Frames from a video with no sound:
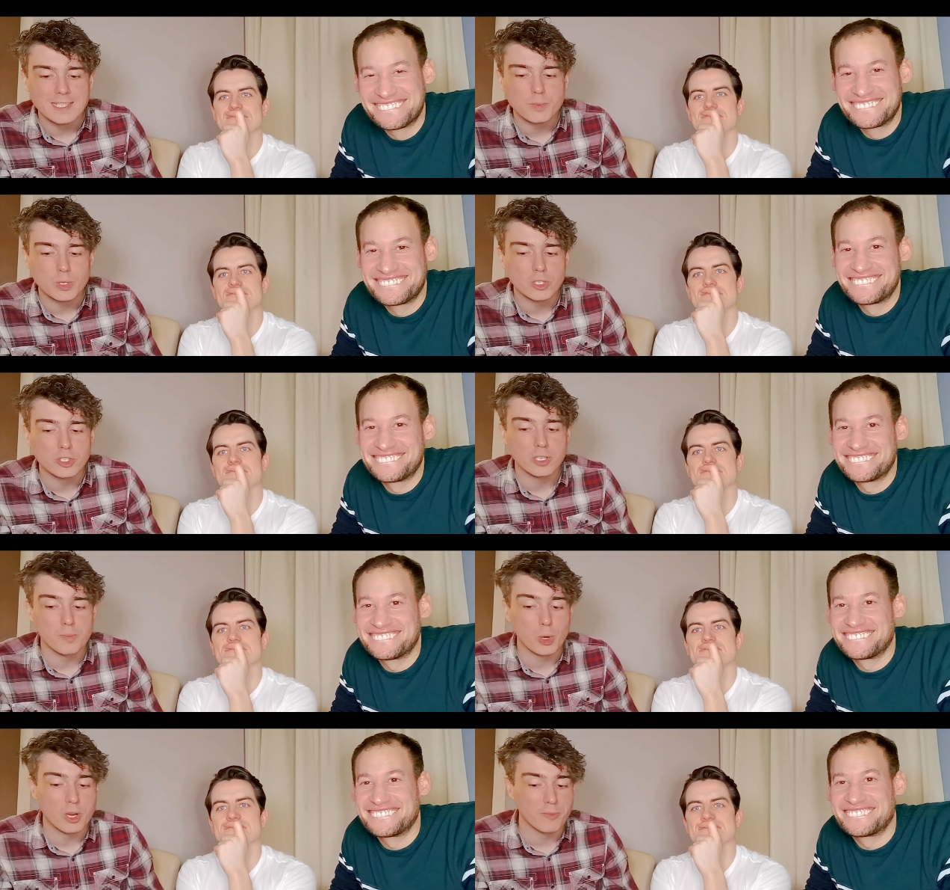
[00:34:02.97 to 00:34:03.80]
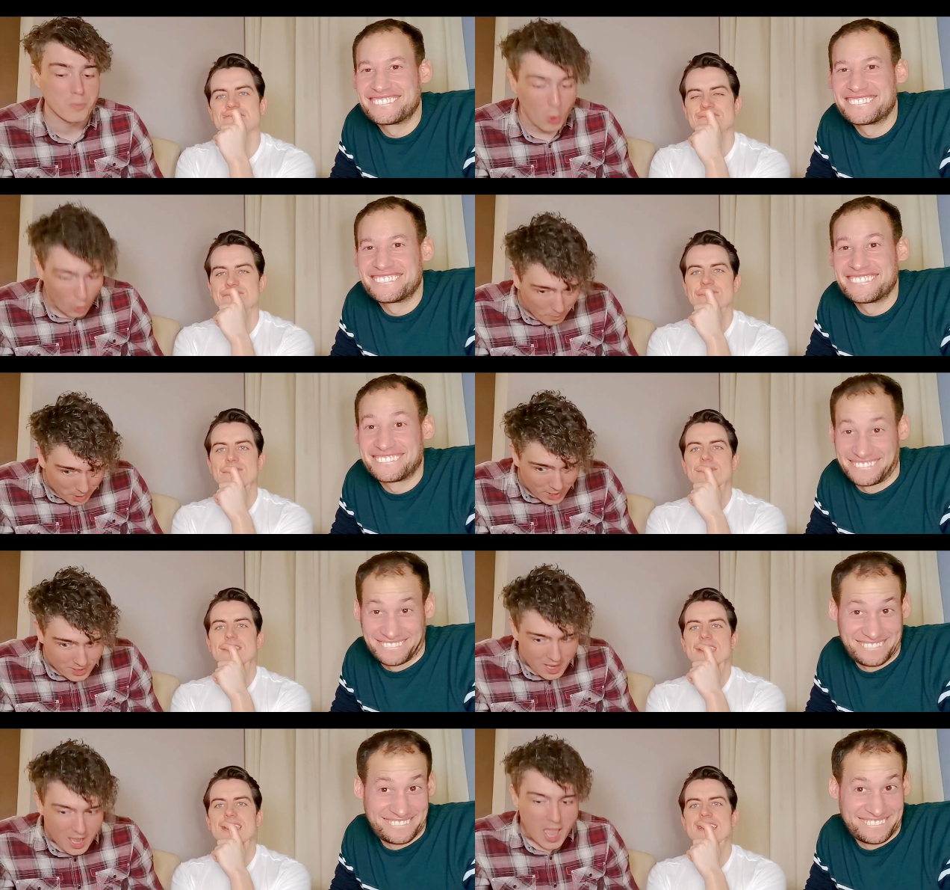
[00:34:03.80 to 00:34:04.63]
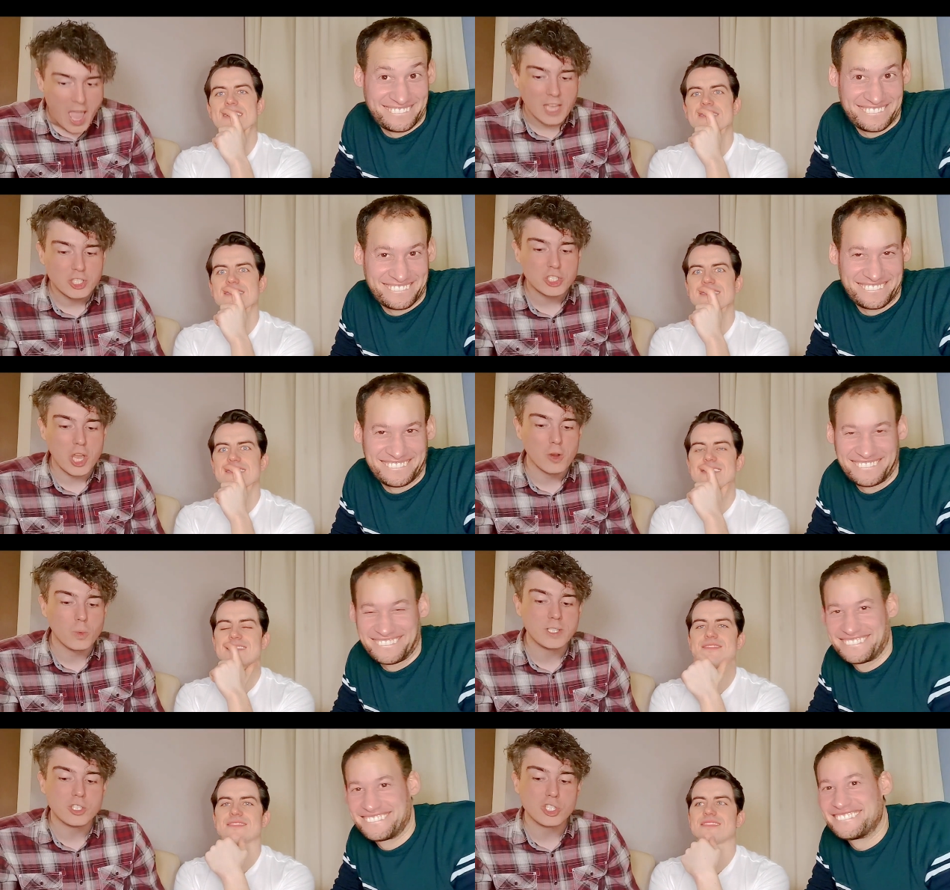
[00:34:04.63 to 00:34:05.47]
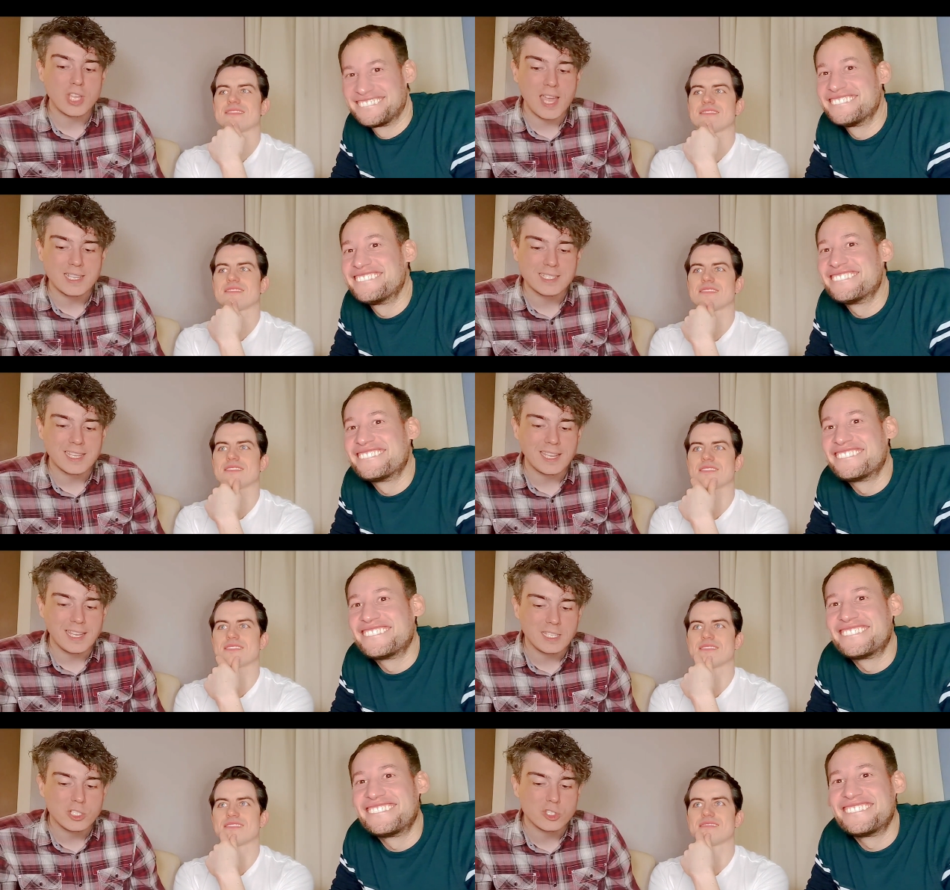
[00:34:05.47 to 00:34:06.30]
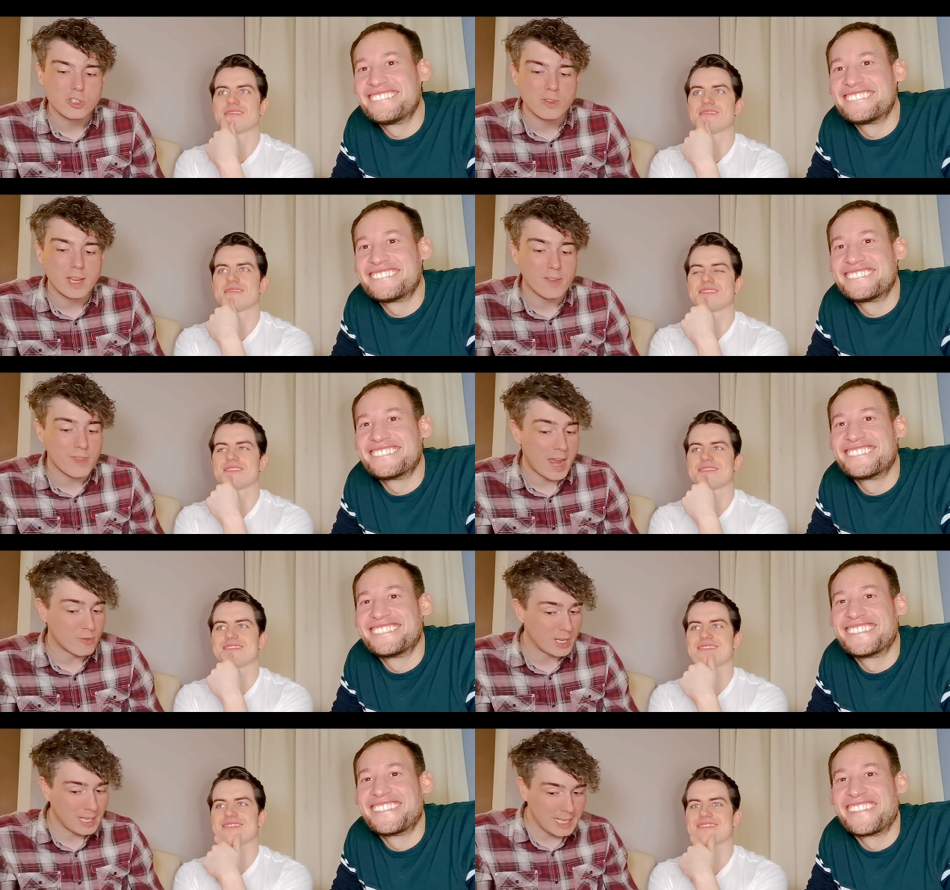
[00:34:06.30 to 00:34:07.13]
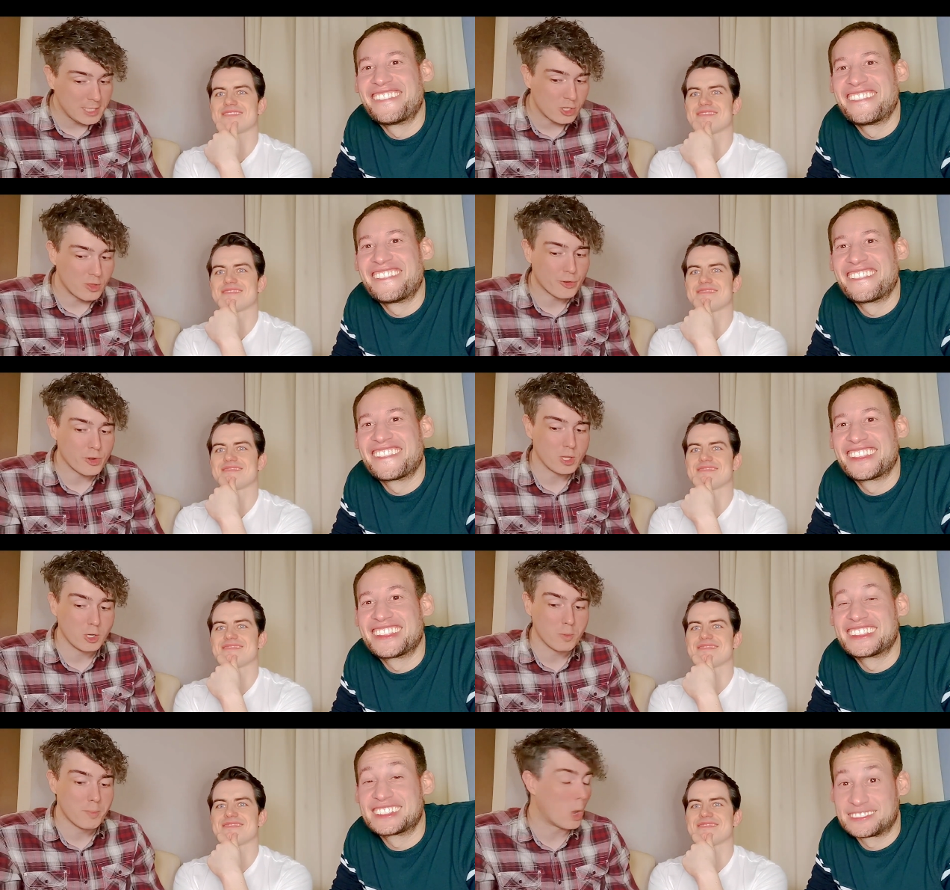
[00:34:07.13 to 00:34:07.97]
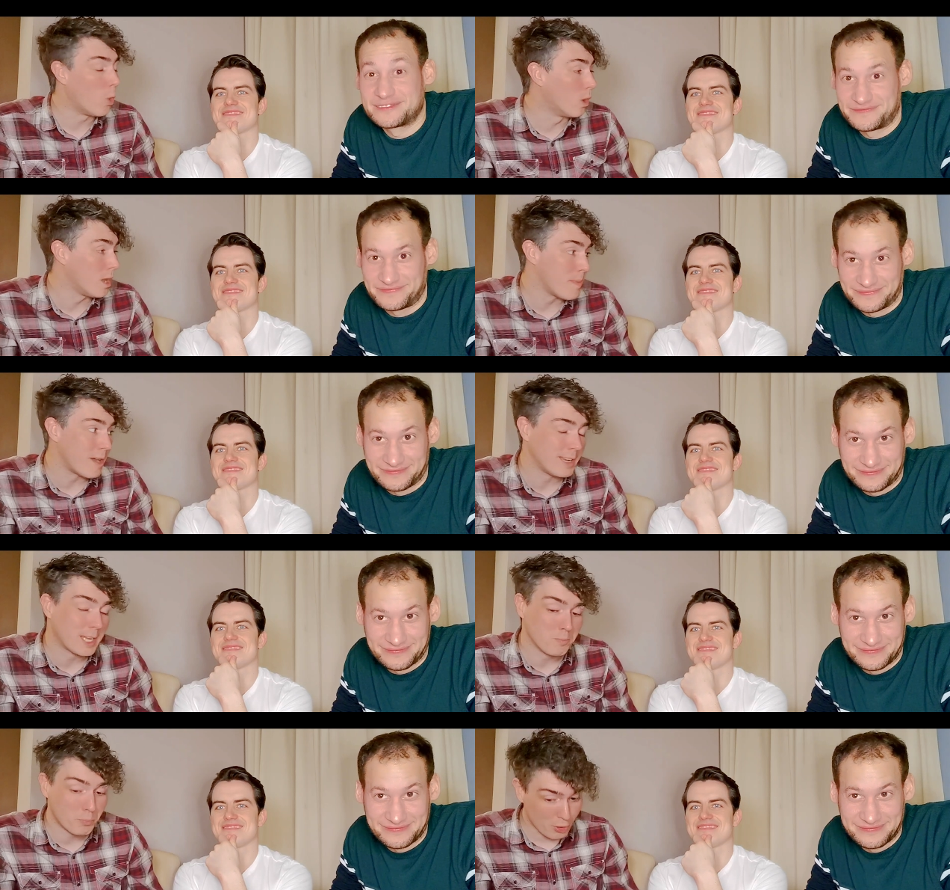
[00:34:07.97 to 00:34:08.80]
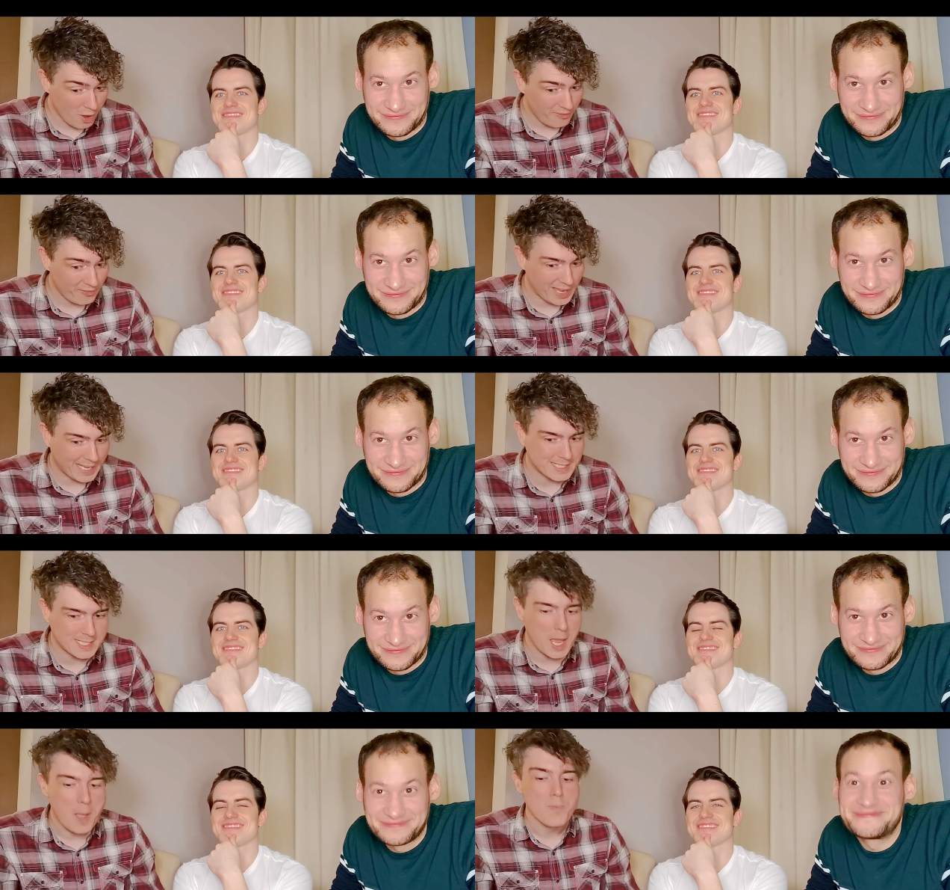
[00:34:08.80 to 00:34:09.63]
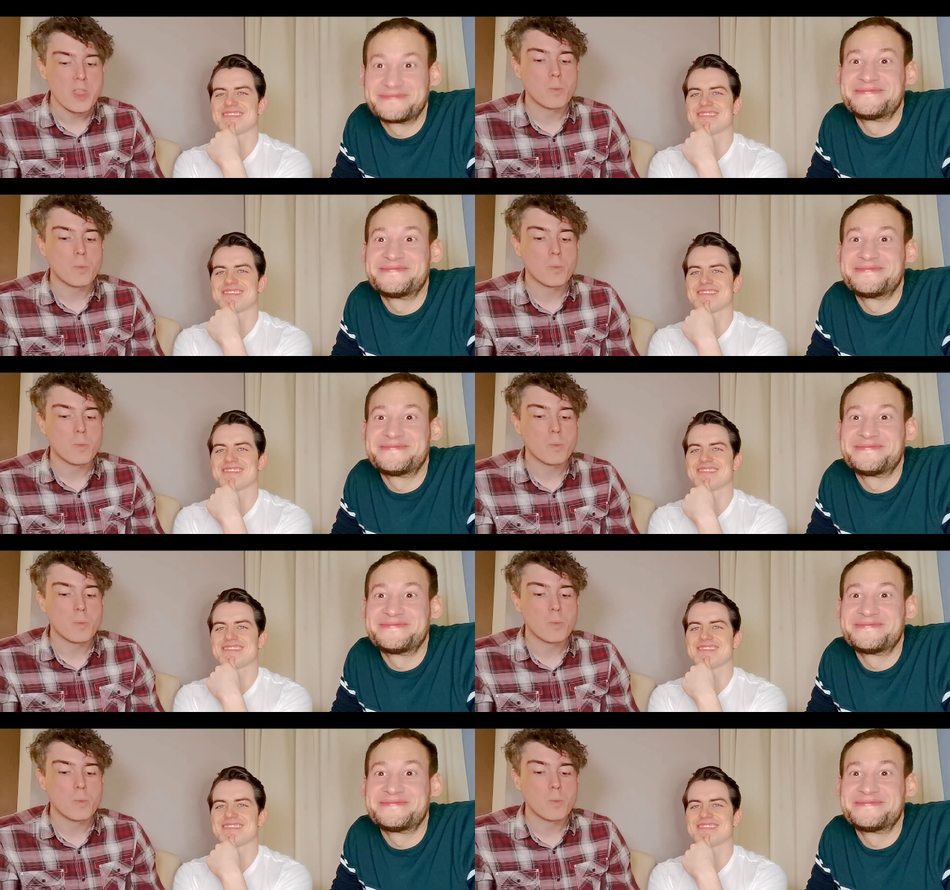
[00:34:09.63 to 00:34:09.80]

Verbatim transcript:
Speaker 1: End production of Book of Mormon, yeah. a show which shares the history of that religion through the number All American Prophet.